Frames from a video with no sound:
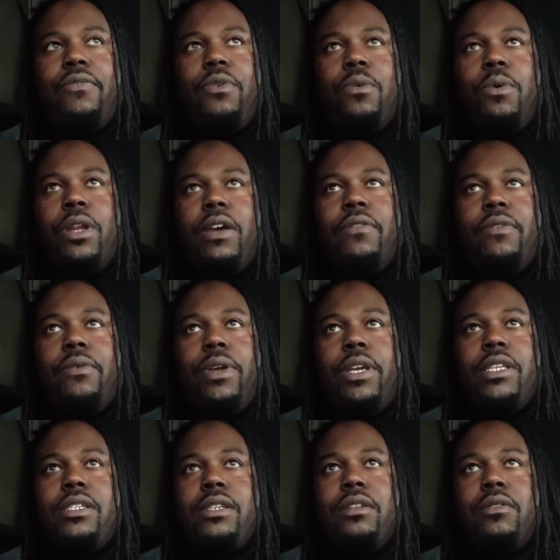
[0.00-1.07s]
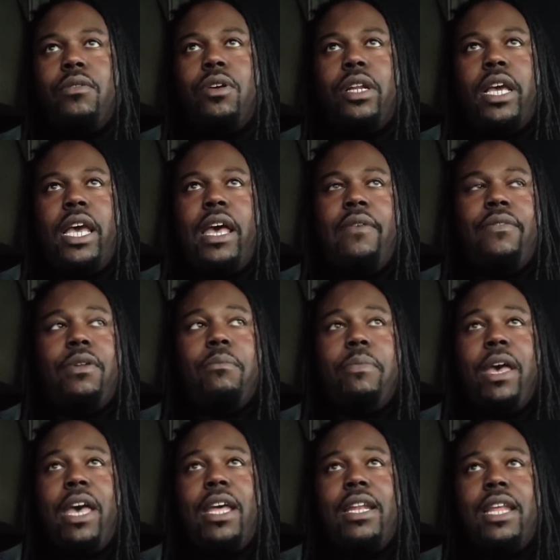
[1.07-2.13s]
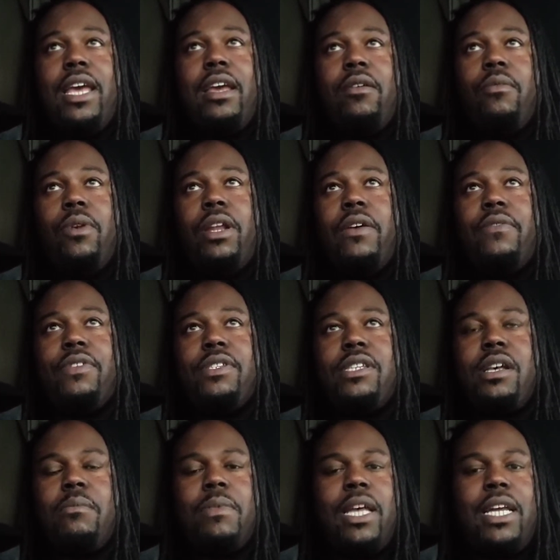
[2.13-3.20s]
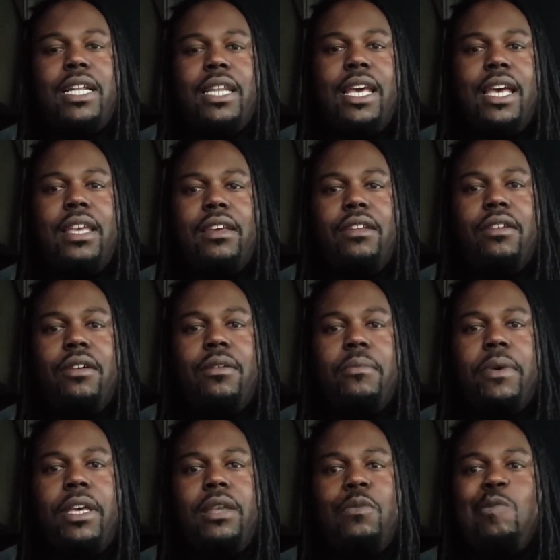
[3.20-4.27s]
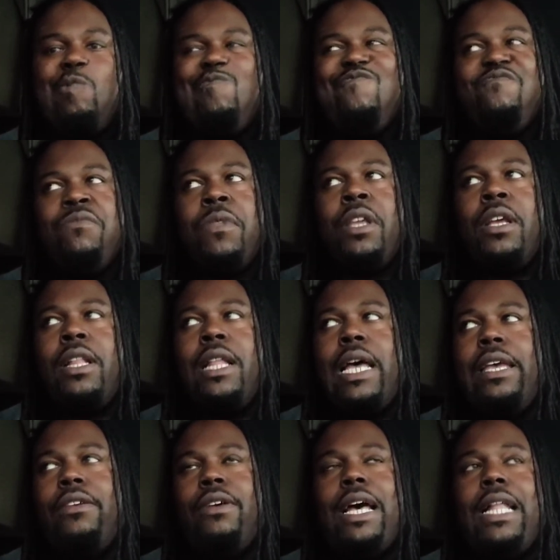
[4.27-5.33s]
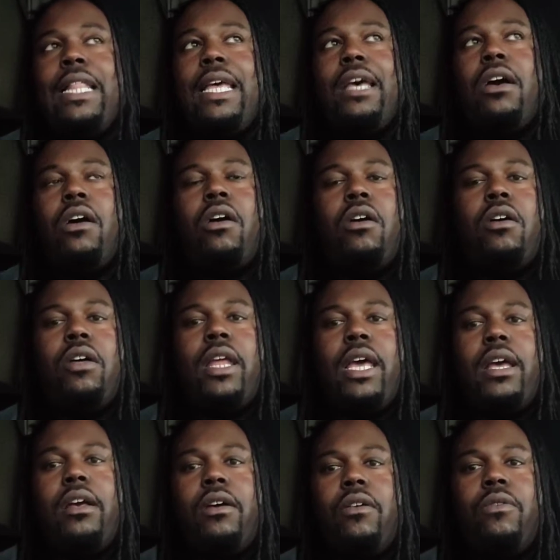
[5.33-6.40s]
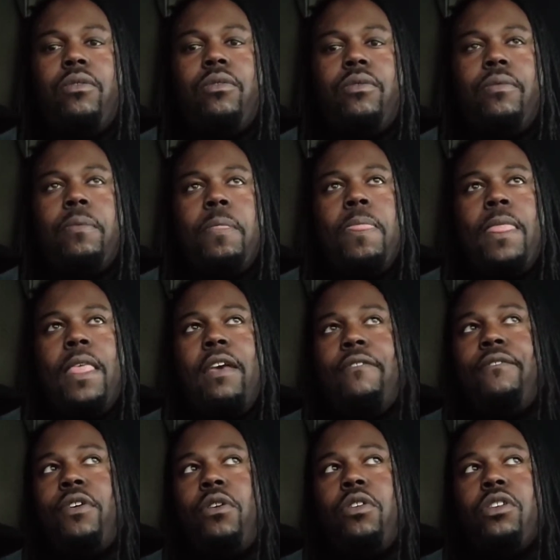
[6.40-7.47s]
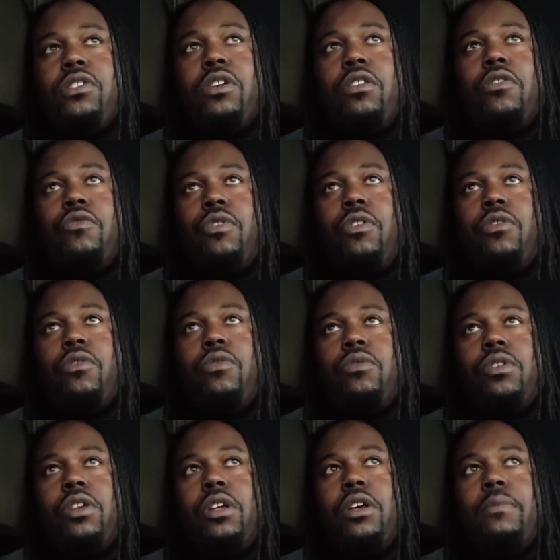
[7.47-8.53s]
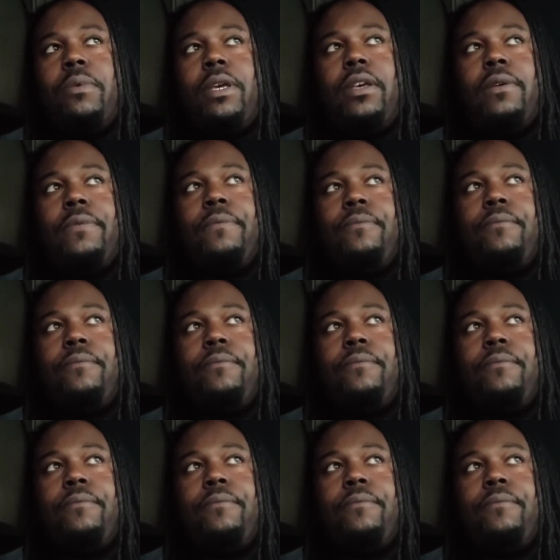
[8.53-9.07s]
for whatever reason, or they having a bad day or whatever, something like that. You know what I mean? Like, you gotta let all that go and focus on the road. You know what I mean?